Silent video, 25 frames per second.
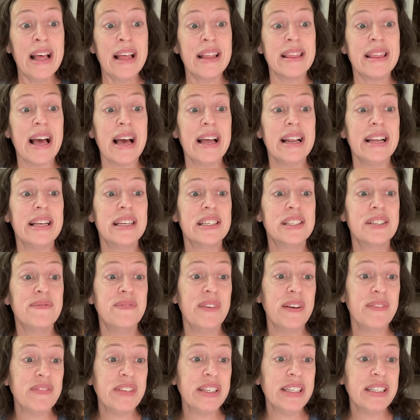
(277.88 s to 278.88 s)
That is
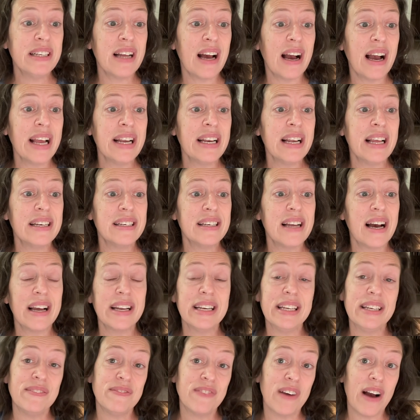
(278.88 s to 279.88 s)

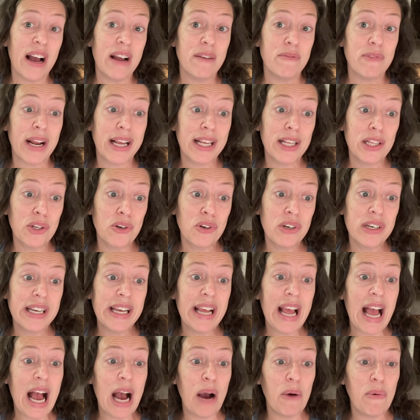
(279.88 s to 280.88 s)
$59.95
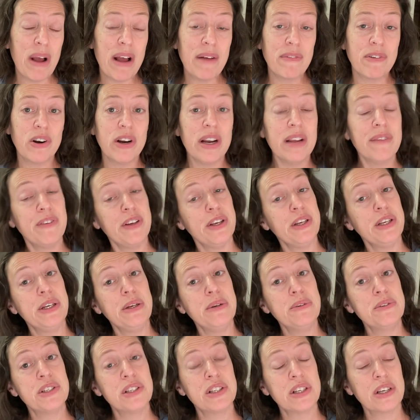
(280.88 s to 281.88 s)
regularly. However, if you
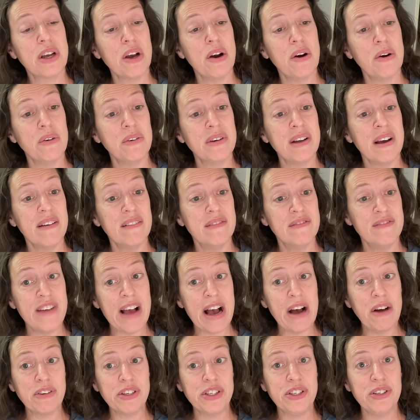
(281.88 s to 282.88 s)
use the code
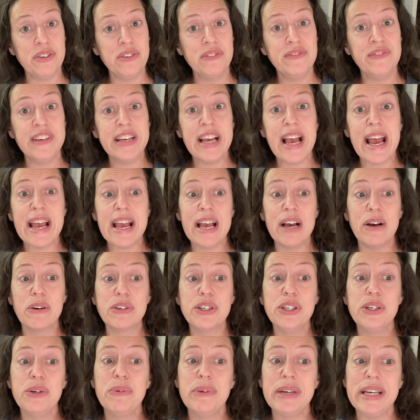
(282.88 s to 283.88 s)
VALUE,
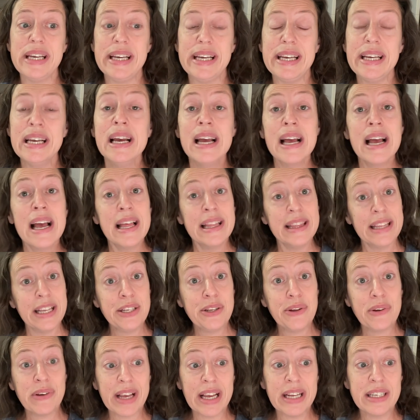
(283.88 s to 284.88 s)
V-A-L-U-E,
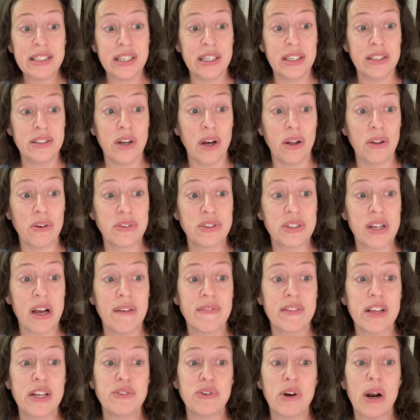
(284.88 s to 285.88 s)
then you get $10
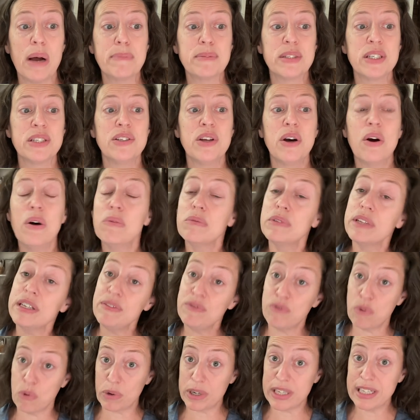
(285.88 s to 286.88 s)
off. That drops it to only
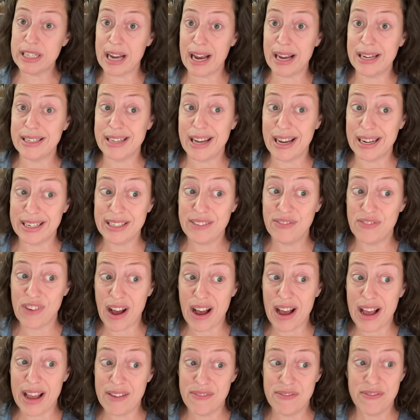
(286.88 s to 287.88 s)

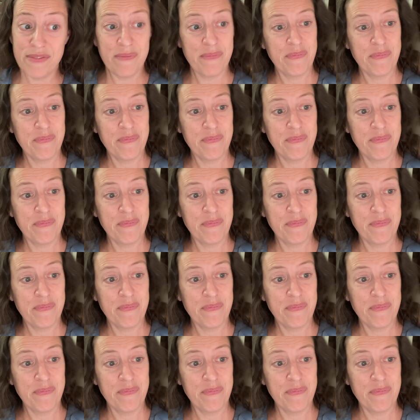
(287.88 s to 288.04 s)
$49.95.